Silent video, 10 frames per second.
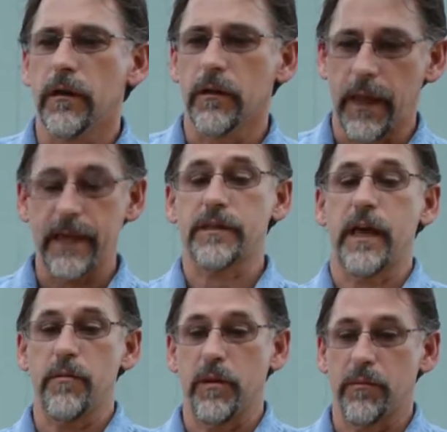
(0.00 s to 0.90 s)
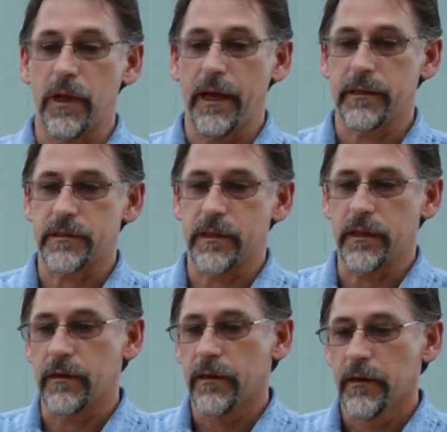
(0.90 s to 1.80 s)
landscaping plants
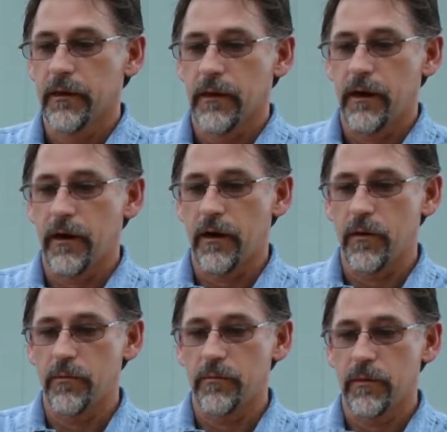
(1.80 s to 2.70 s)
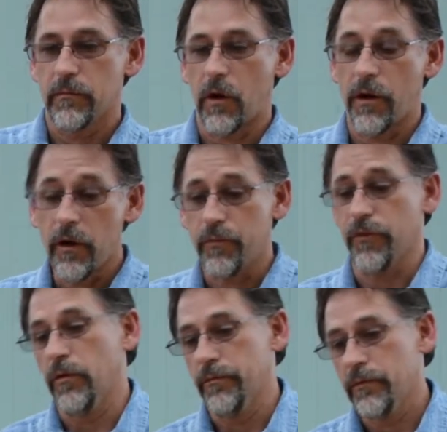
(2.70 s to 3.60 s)
that are
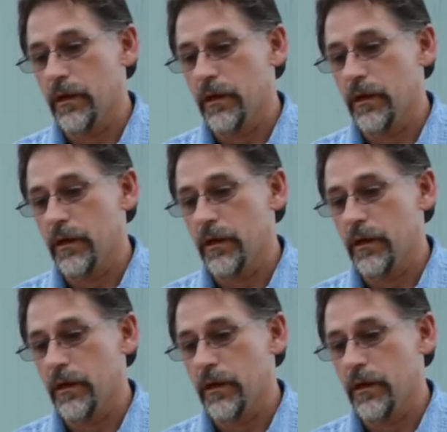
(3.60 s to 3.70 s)
helpful.